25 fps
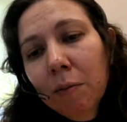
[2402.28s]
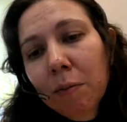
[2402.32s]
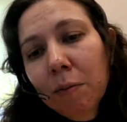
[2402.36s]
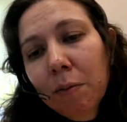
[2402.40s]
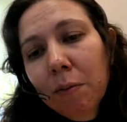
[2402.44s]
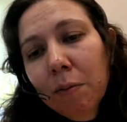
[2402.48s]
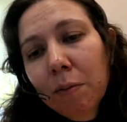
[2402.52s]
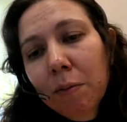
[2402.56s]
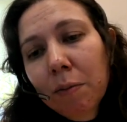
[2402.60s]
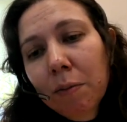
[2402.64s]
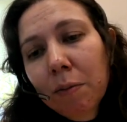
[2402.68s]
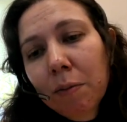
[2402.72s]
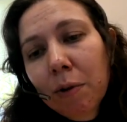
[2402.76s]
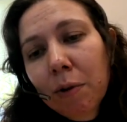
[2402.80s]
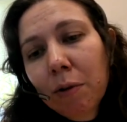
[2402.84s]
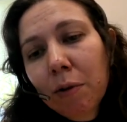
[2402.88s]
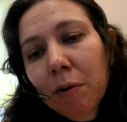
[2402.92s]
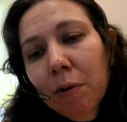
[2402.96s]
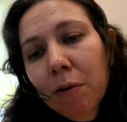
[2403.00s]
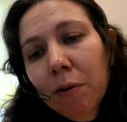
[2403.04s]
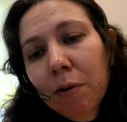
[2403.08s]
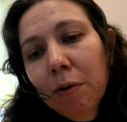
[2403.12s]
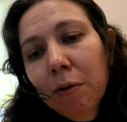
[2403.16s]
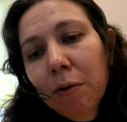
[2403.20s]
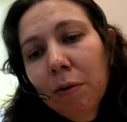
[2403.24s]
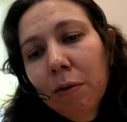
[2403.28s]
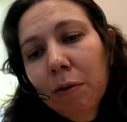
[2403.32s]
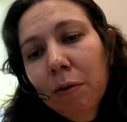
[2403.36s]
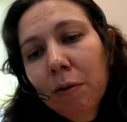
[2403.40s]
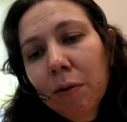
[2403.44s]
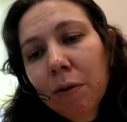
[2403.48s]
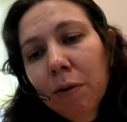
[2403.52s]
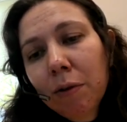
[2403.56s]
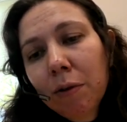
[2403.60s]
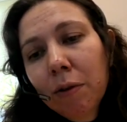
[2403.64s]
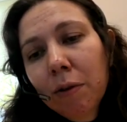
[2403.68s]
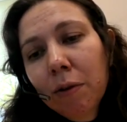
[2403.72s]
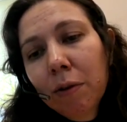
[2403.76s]
Proof
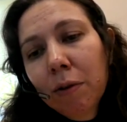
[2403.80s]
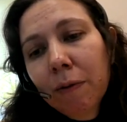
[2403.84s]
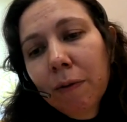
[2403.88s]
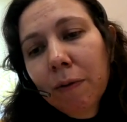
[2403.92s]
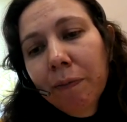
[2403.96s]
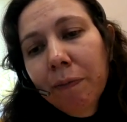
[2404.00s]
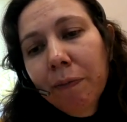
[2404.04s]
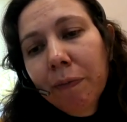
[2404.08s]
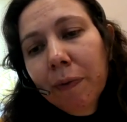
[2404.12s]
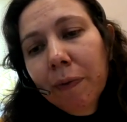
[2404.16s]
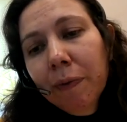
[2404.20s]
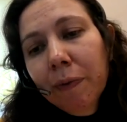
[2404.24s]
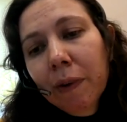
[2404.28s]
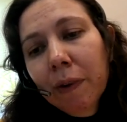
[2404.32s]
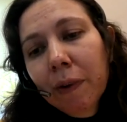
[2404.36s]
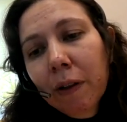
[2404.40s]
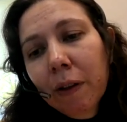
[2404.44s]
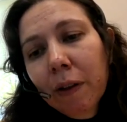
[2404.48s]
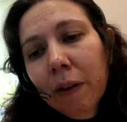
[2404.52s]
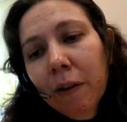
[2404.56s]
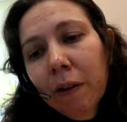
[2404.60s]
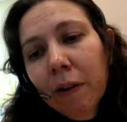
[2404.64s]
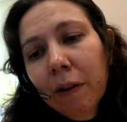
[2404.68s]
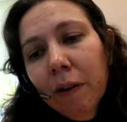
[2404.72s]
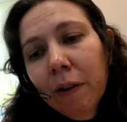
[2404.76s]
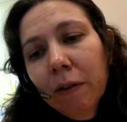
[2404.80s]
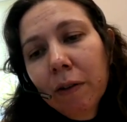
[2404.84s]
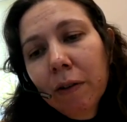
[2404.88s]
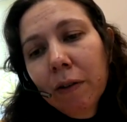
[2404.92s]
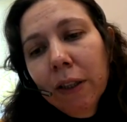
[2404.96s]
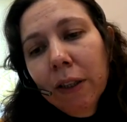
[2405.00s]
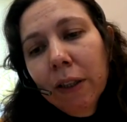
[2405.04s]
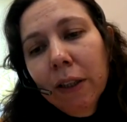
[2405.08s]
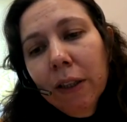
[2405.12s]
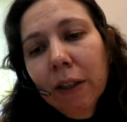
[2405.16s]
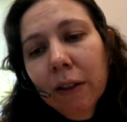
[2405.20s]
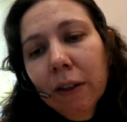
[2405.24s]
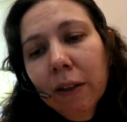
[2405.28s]

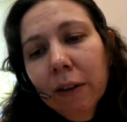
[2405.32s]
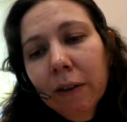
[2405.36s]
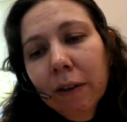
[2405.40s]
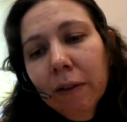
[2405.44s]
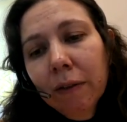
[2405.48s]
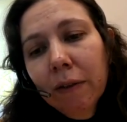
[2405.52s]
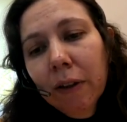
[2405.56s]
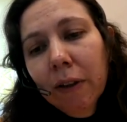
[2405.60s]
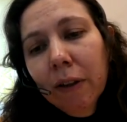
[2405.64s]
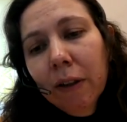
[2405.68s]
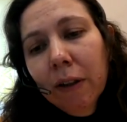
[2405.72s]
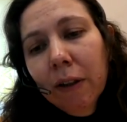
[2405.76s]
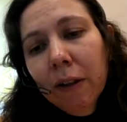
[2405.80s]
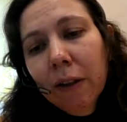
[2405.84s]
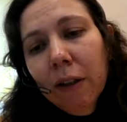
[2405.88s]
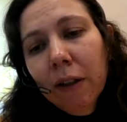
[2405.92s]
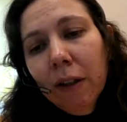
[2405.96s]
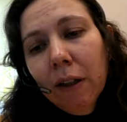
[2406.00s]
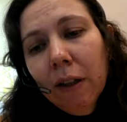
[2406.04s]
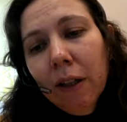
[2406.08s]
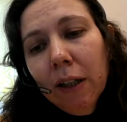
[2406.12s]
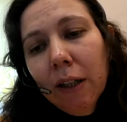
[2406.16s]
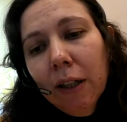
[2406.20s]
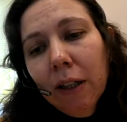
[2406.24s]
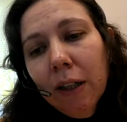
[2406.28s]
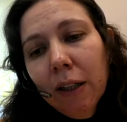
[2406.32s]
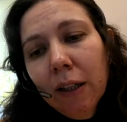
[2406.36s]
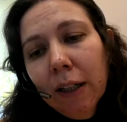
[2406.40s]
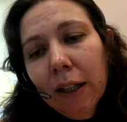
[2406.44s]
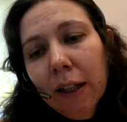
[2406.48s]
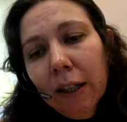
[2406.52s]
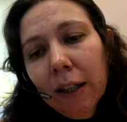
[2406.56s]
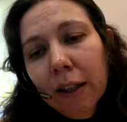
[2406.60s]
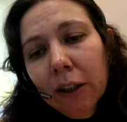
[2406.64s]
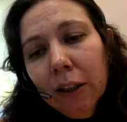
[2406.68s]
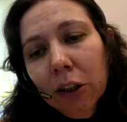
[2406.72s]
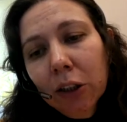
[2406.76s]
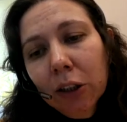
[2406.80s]
using
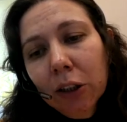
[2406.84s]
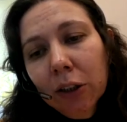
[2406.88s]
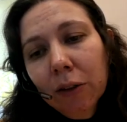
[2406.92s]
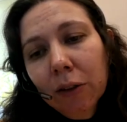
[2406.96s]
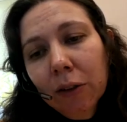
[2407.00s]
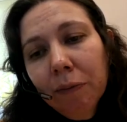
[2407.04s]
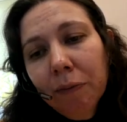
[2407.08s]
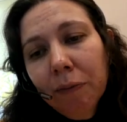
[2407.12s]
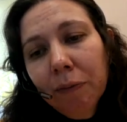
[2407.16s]
induction.